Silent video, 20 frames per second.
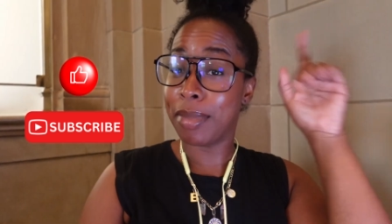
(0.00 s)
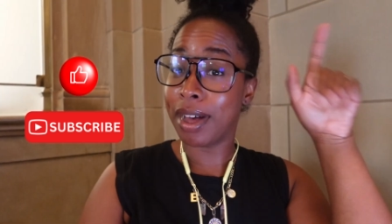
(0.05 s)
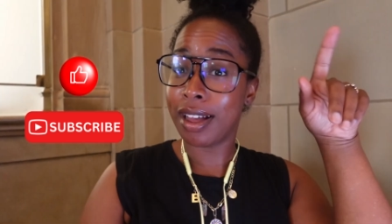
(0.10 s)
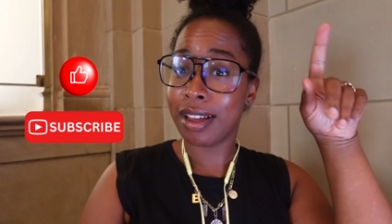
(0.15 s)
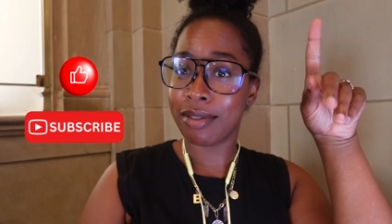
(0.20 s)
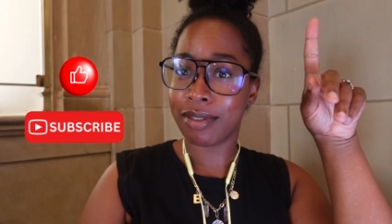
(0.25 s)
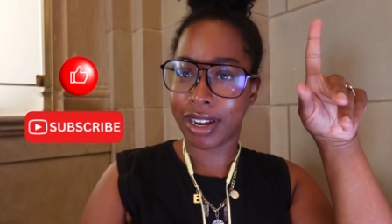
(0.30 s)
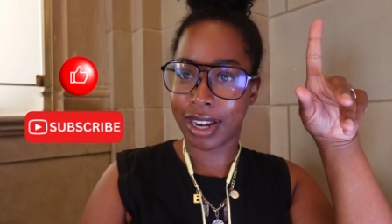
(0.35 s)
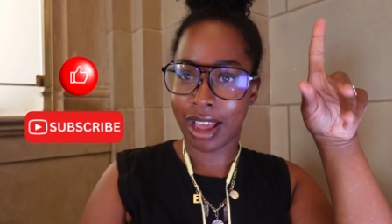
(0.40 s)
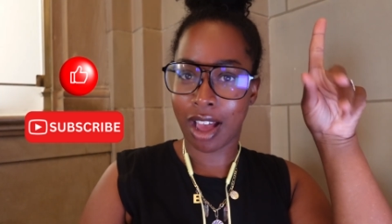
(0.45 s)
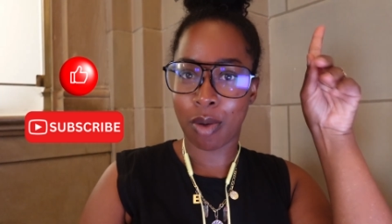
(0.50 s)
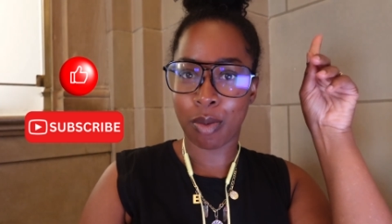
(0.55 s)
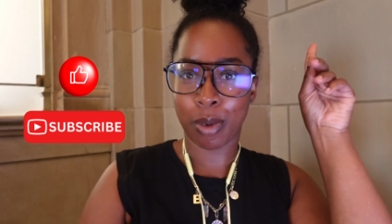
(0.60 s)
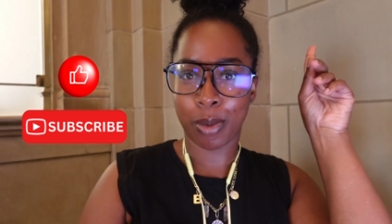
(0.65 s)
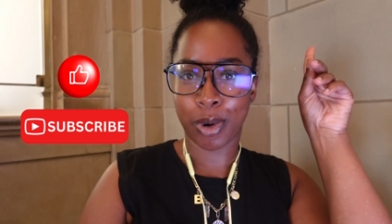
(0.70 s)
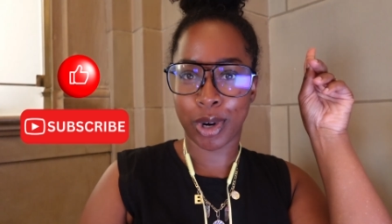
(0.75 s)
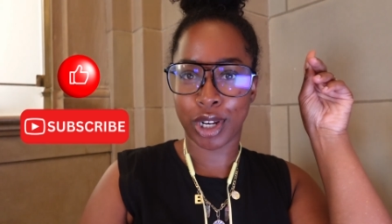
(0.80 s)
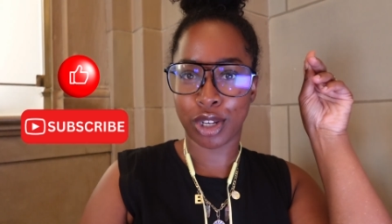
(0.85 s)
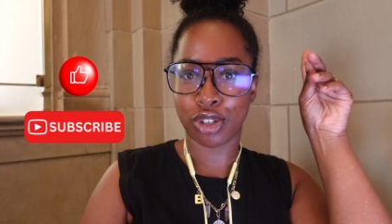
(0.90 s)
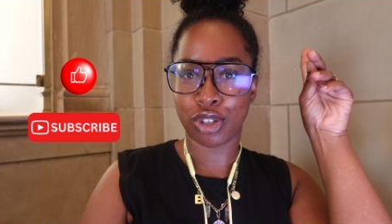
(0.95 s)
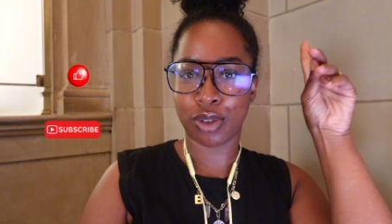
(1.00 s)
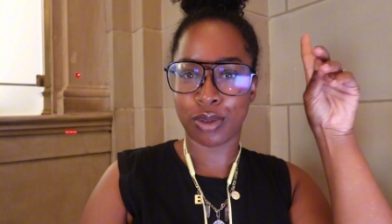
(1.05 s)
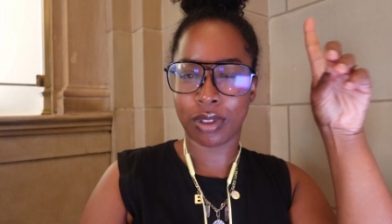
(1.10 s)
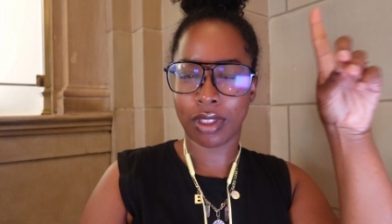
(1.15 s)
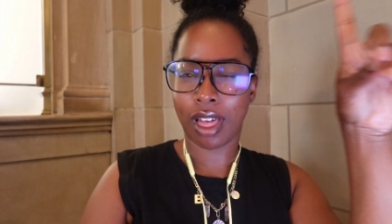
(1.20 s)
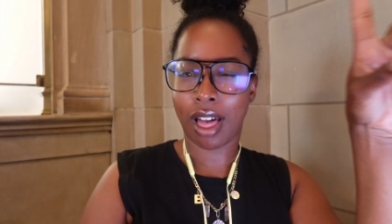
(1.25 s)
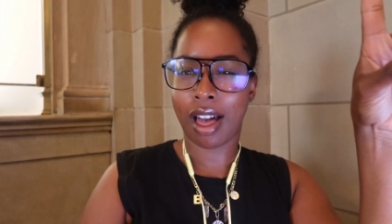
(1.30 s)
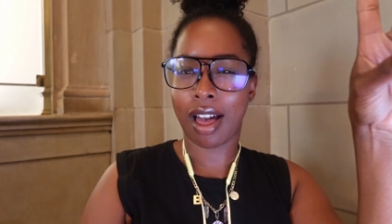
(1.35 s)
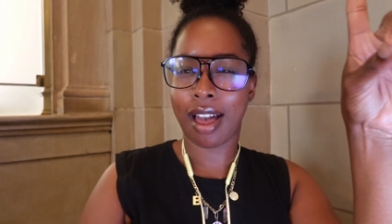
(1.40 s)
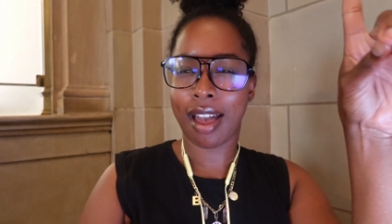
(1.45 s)
But right now I'm recording to you
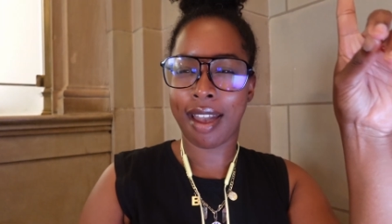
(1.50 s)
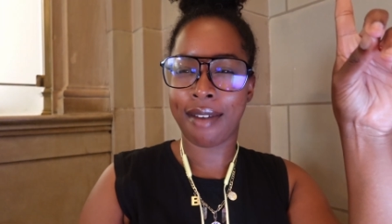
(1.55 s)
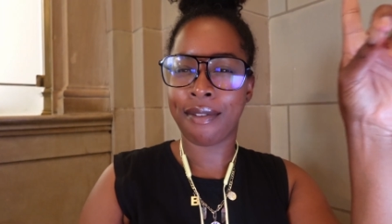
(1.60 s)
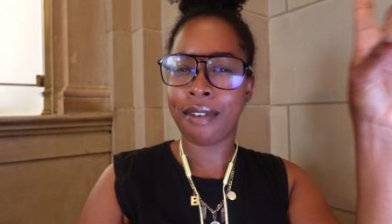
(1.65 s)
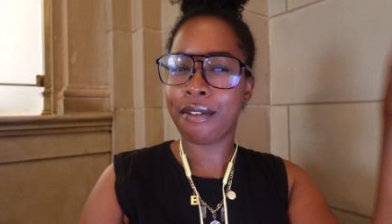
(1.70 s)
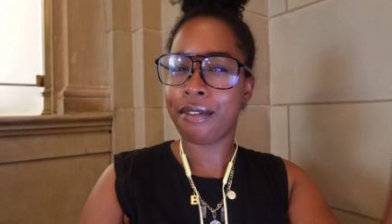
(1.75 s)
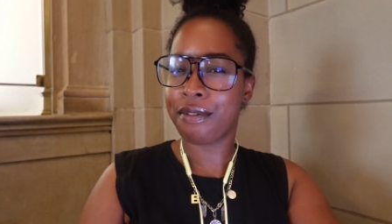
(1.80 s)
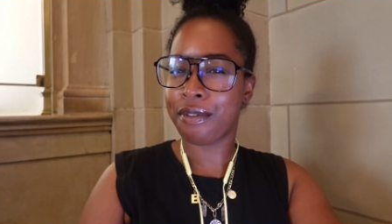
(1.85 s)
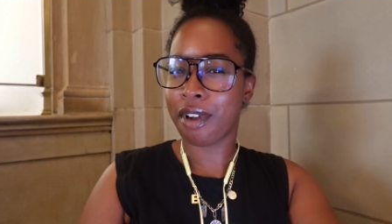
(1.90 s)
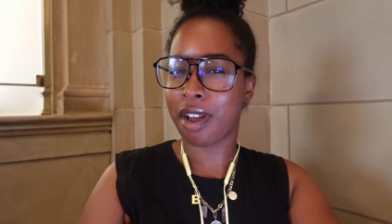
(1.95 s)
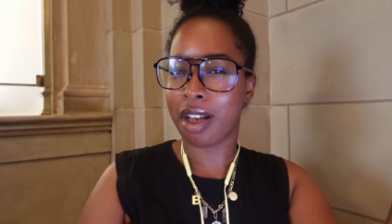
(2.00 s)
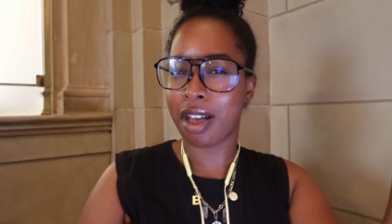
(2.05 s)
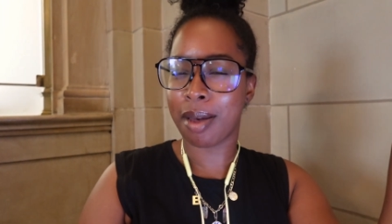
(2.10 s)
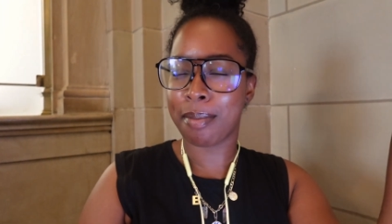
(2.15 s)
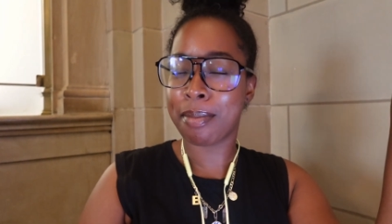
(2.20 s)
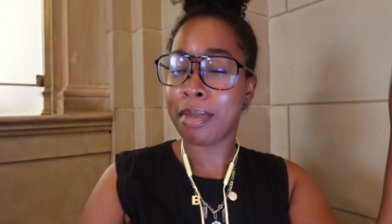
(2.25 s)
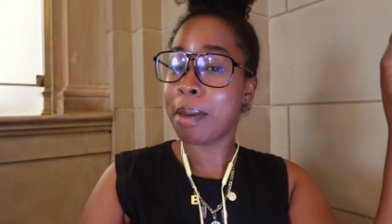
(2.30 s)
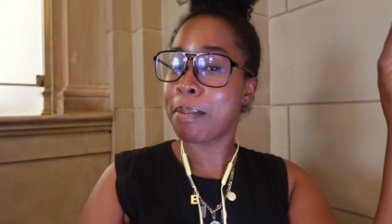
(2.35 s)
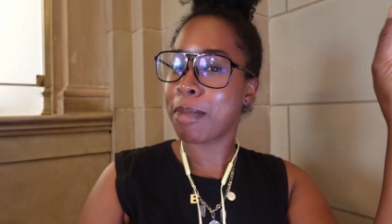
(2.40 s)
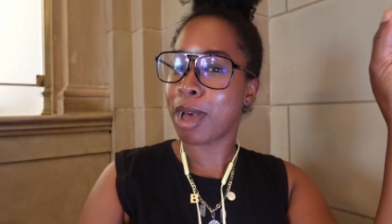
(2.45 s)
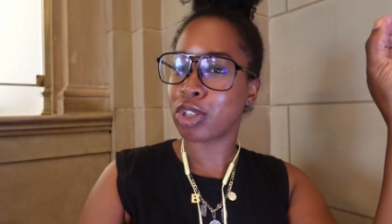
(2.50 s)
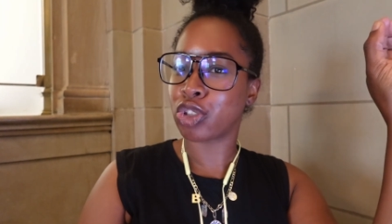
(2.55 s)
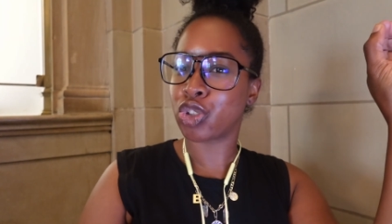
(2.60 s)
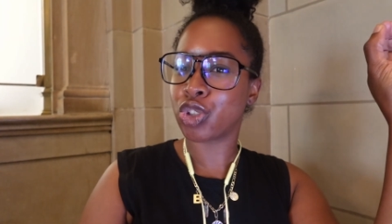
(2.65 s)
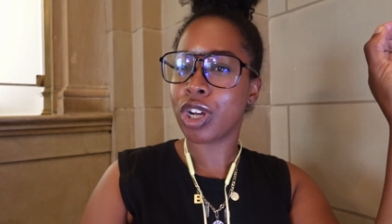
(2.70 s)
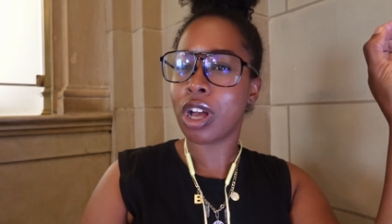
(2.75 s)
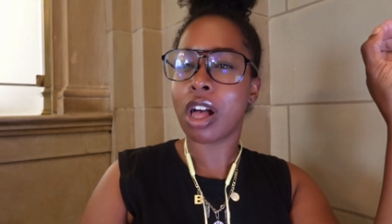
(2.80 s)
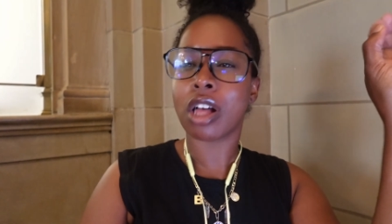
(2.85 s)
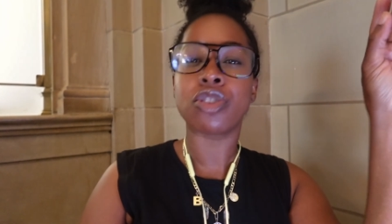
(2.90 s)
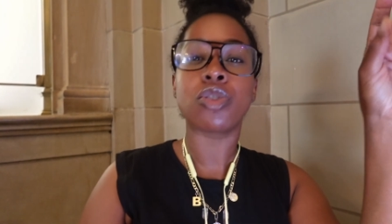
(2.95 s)
live from
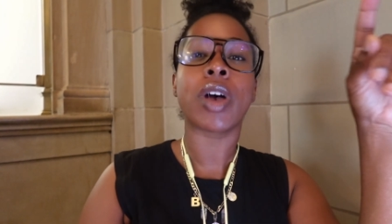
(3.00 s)
Montreal.